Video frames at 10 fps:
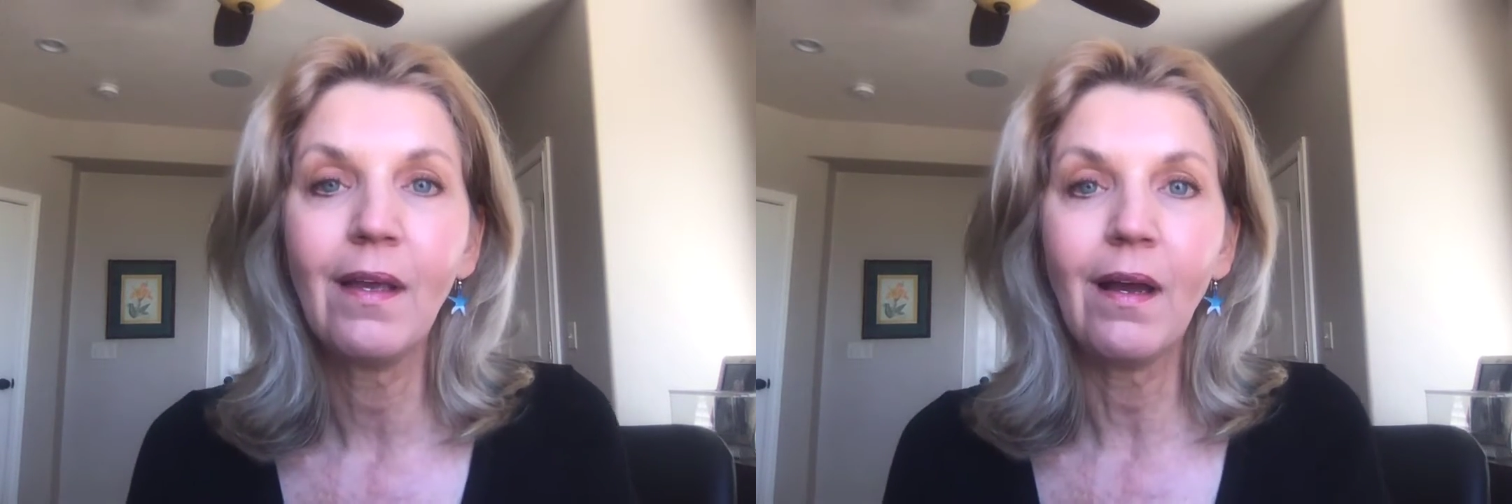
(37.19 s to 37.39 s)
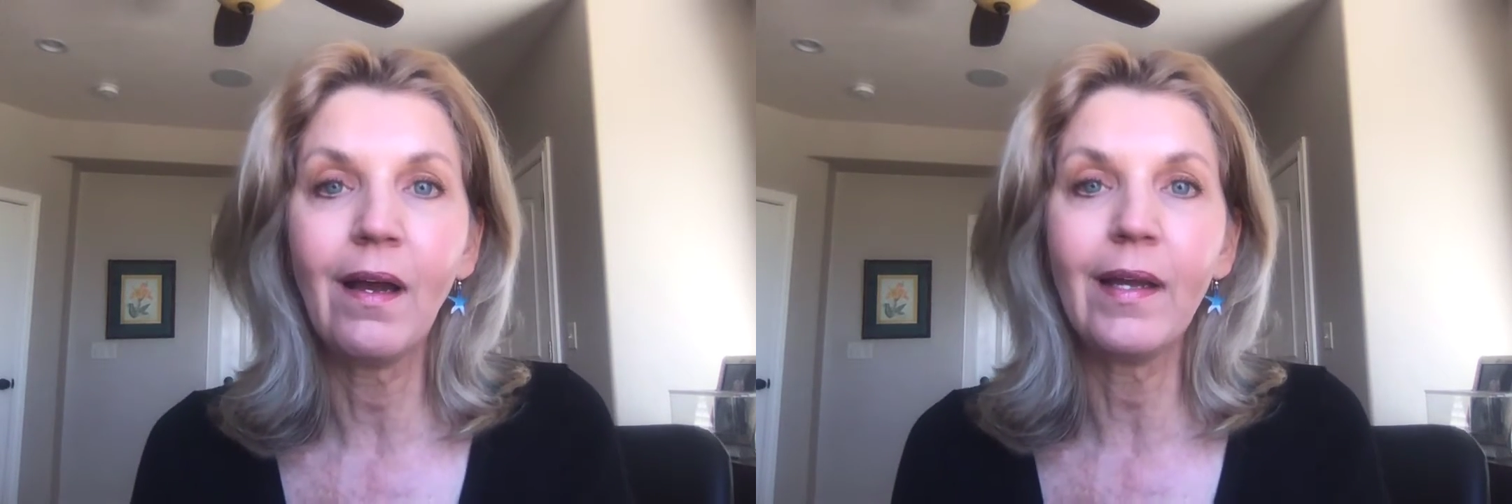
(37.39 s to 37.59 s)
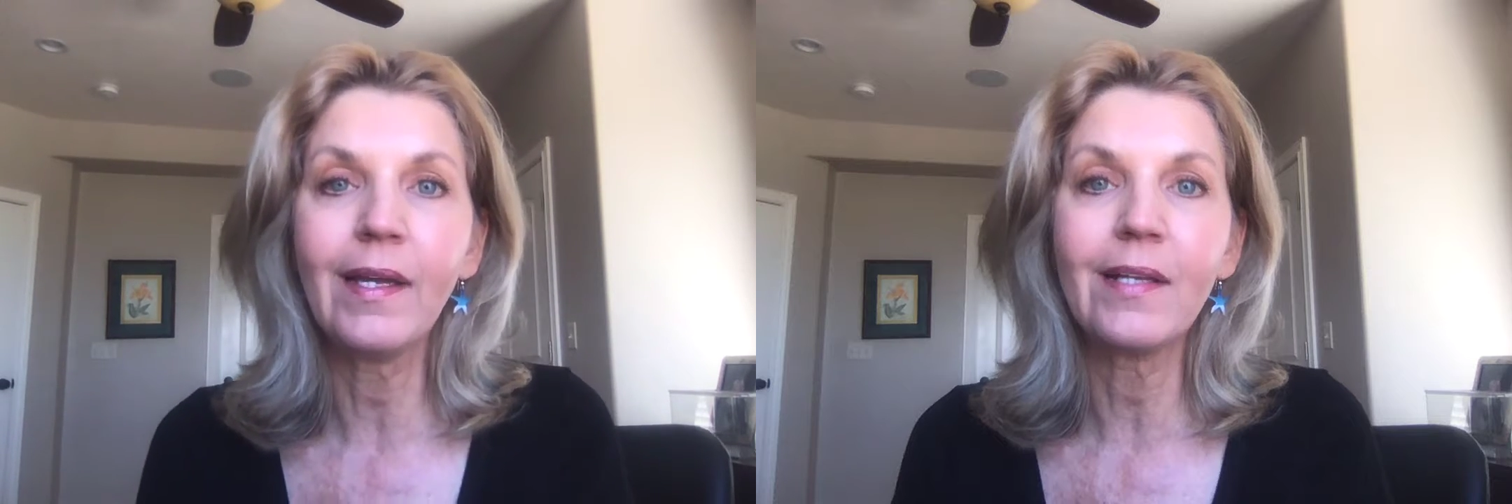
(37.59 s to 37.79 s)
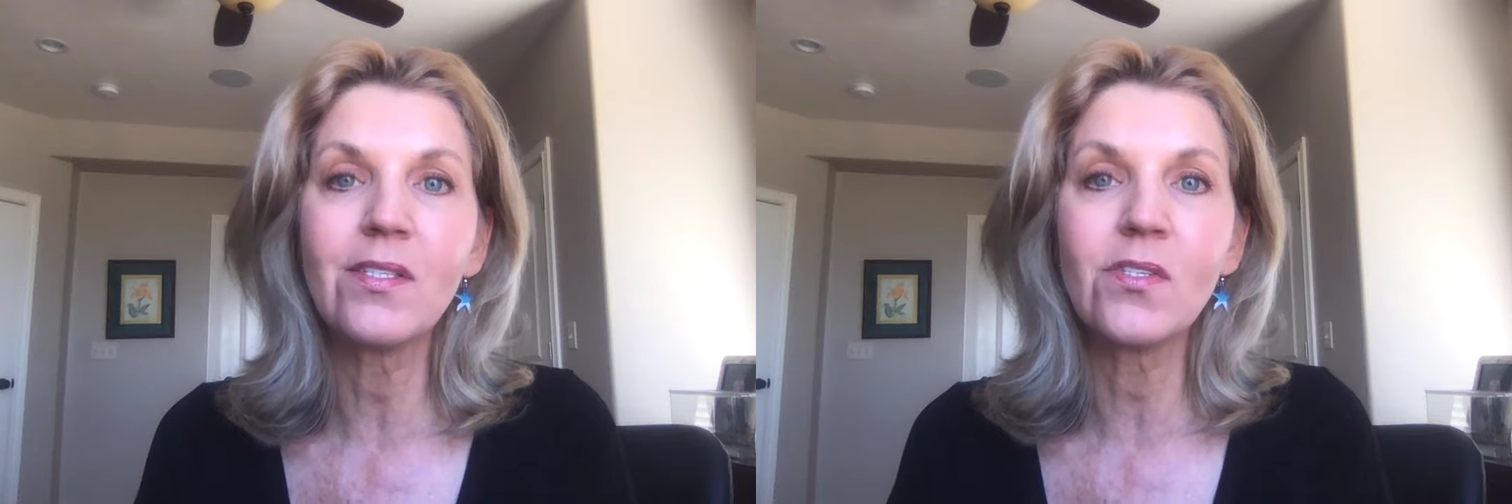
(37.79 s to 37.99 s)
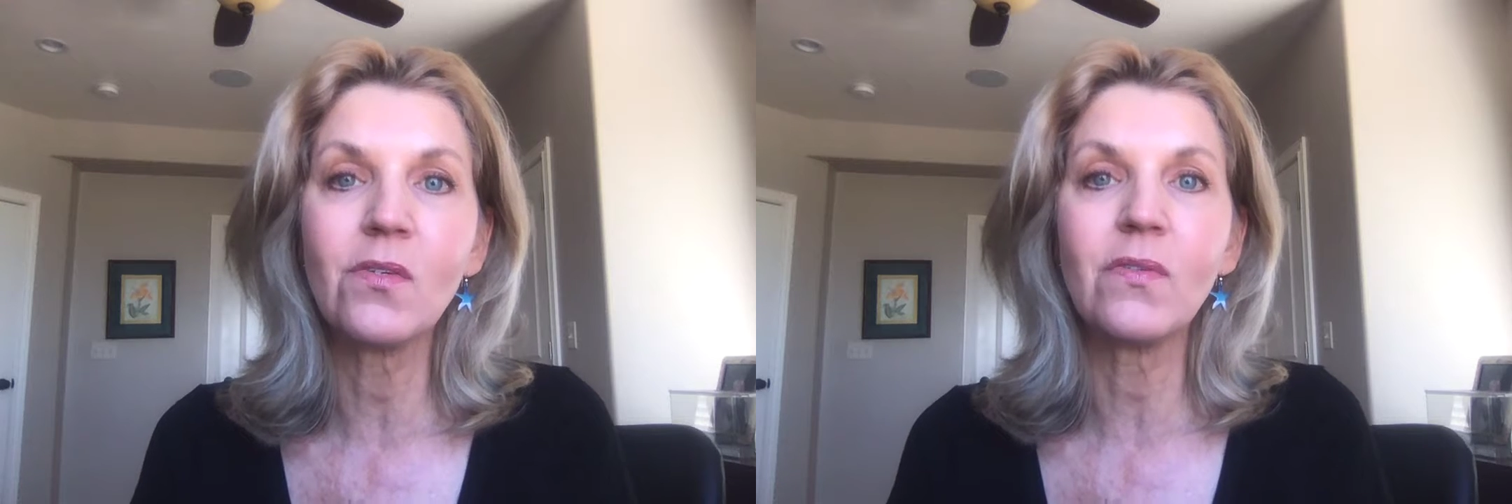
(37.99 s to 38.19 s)
I had
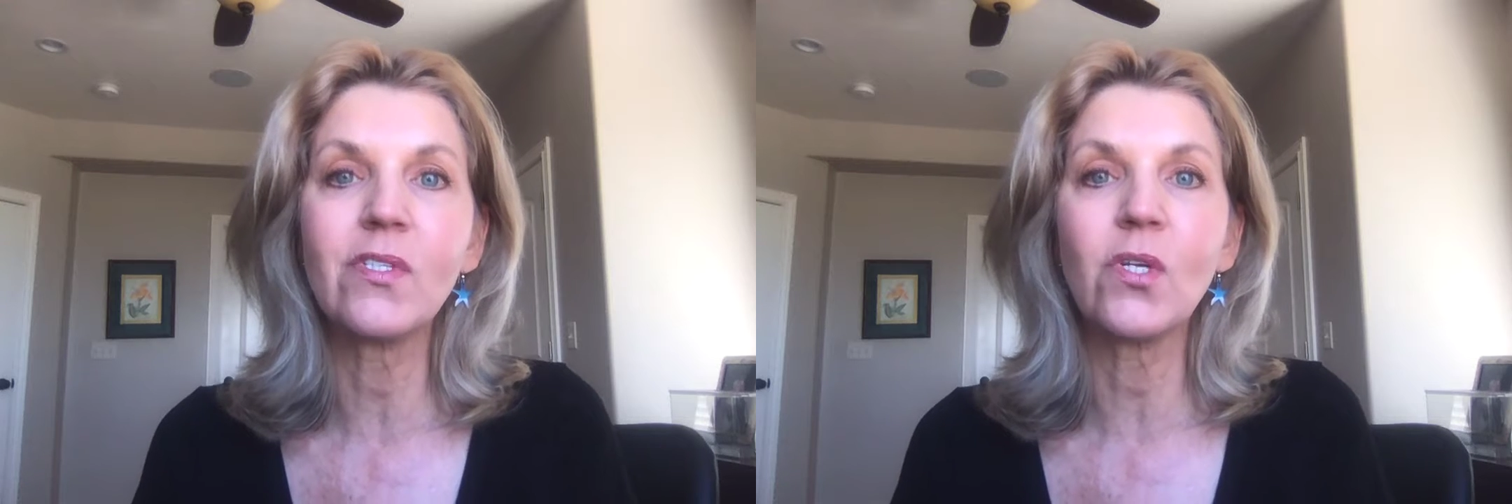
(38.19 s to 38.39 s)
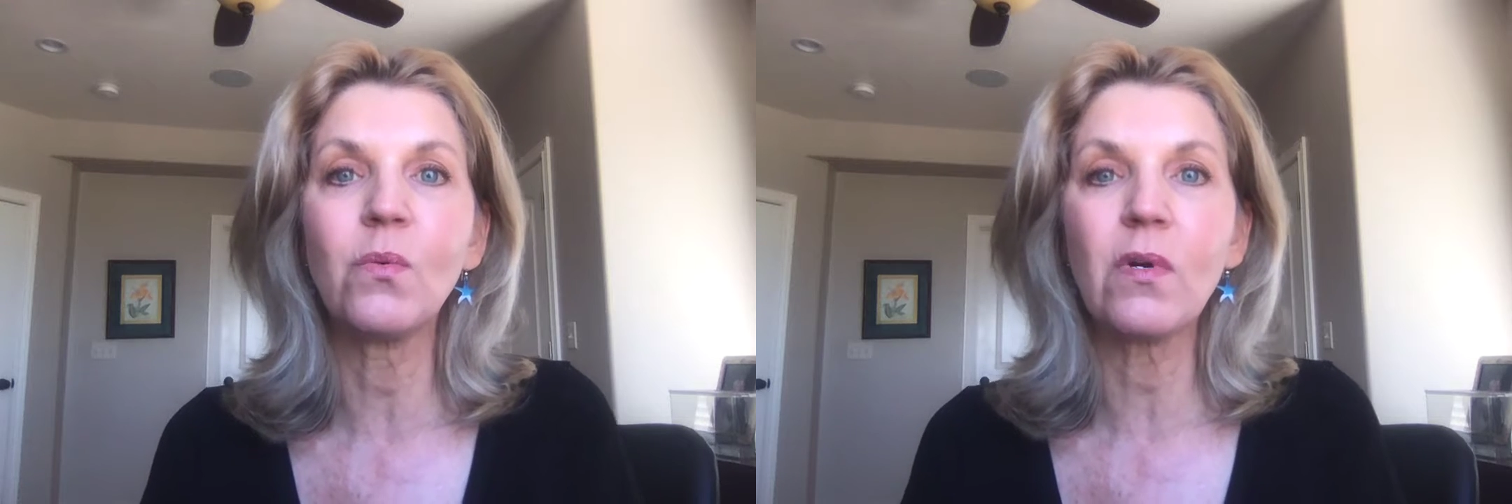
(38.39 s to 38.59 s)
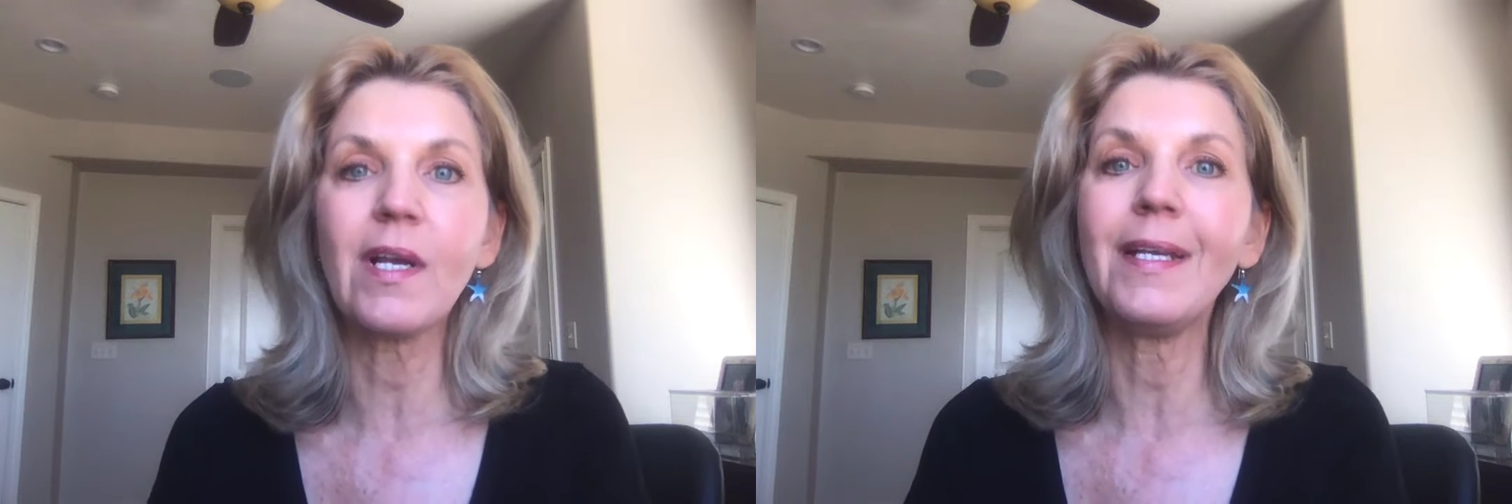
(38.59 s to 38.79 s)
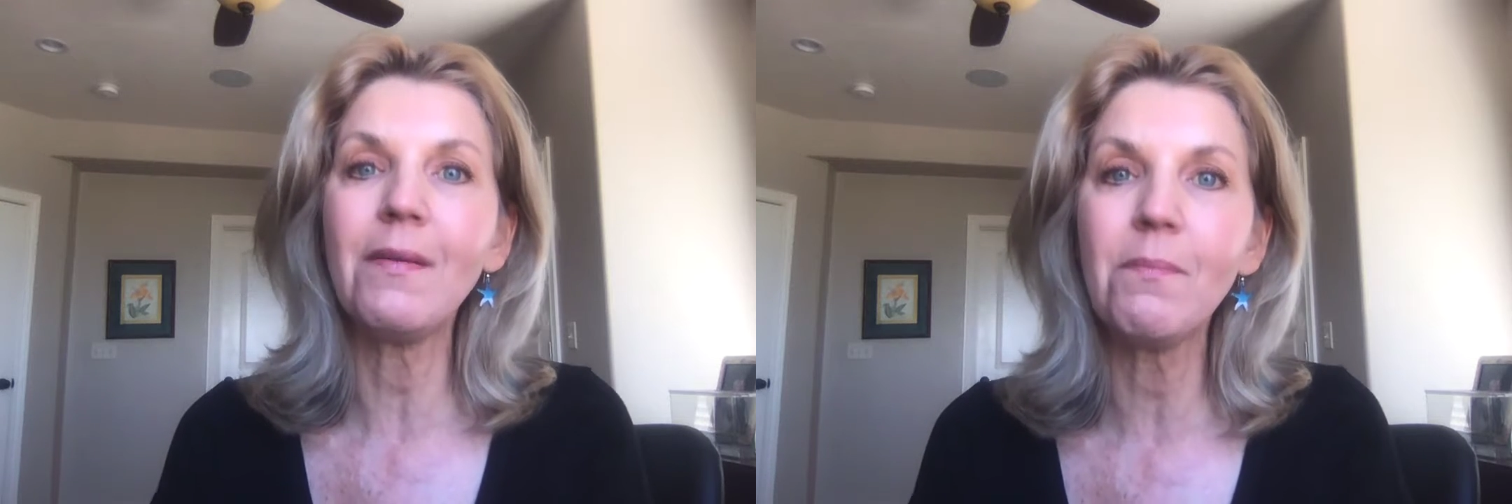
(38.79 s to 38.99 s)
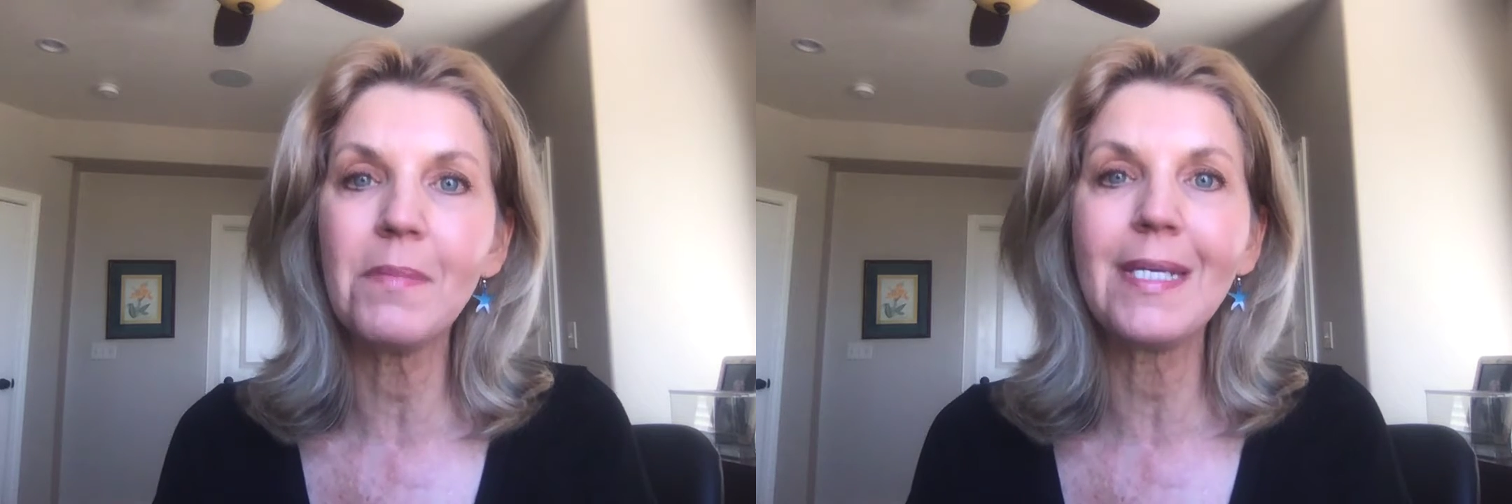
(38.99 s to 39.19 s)
students who were kind
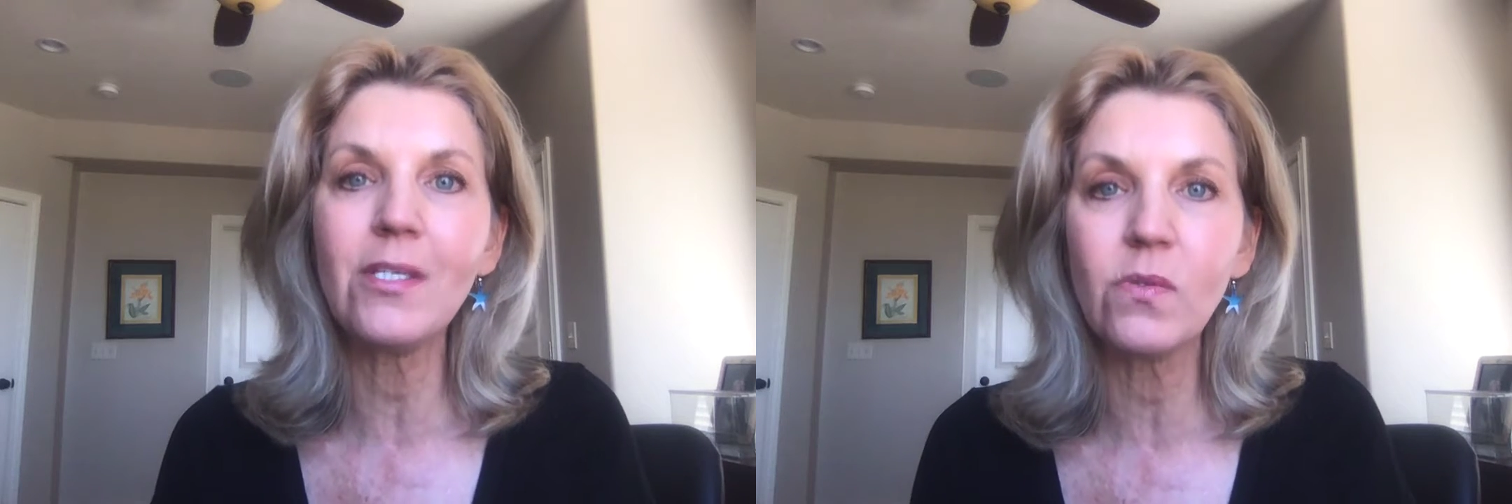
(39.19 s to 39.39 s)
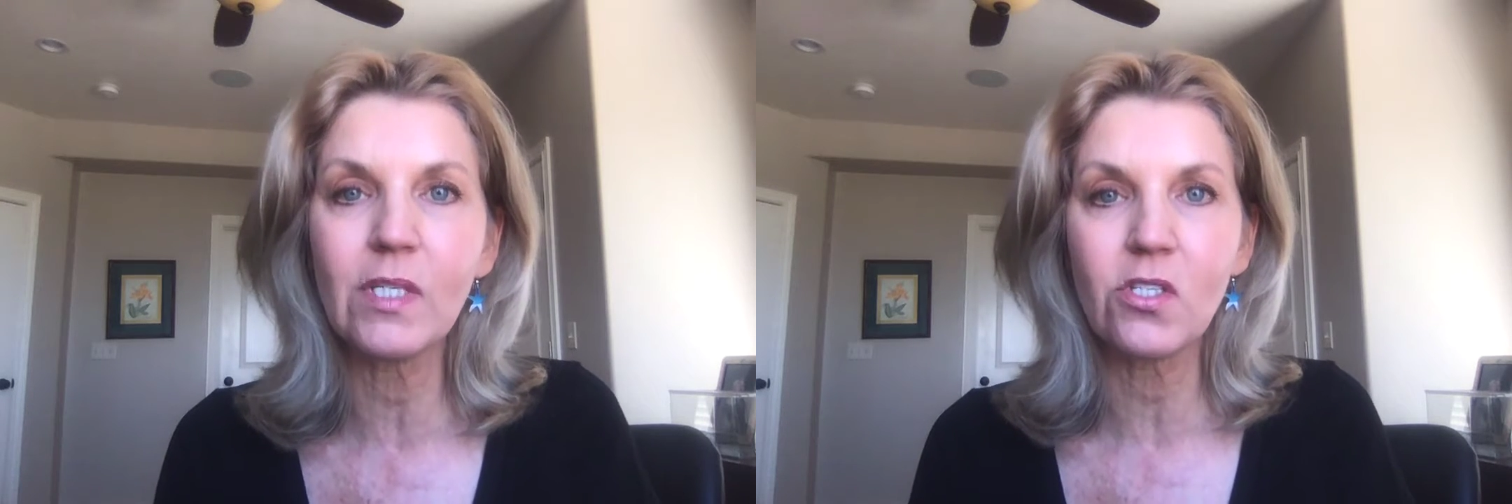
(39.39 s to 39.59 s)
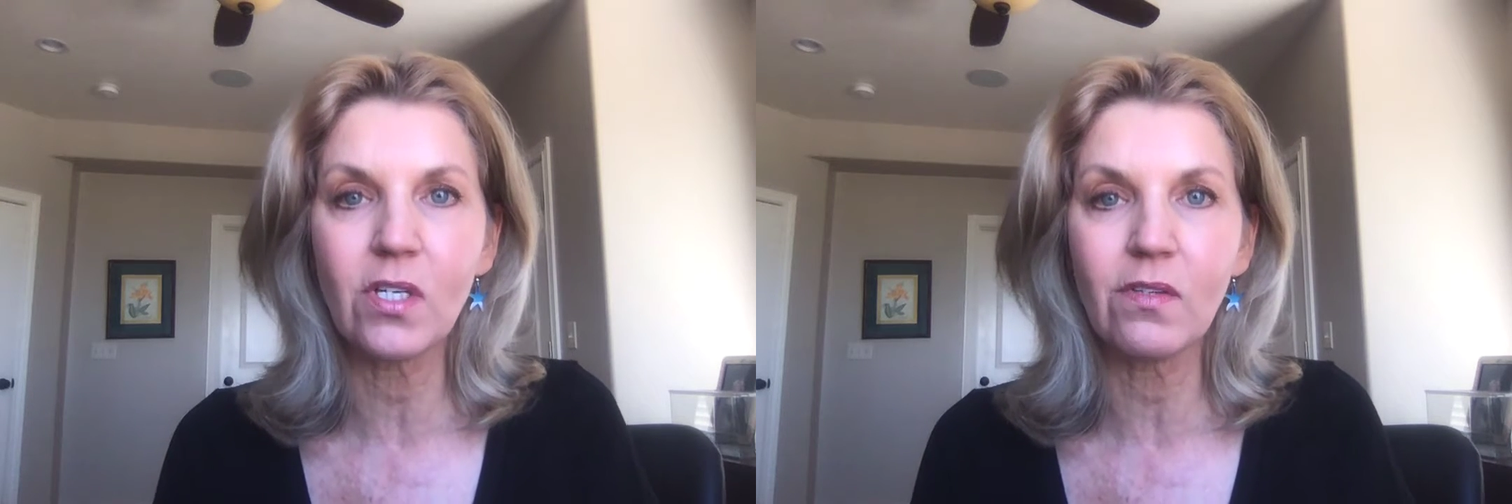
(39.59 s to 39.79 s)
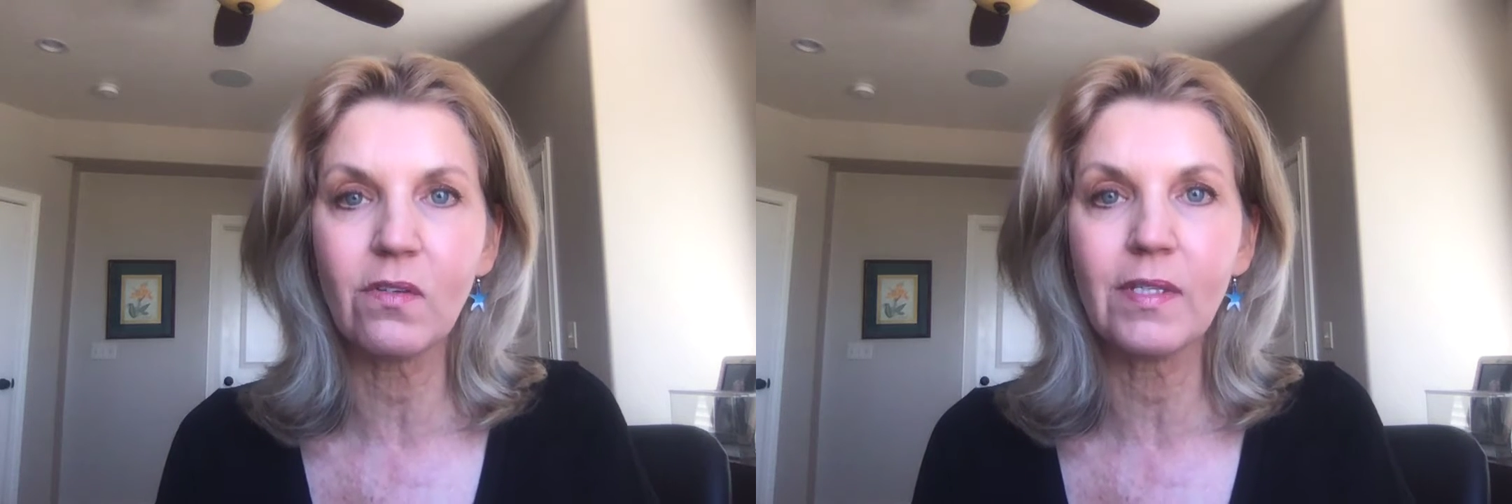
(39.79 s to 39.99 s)
of mean to each other.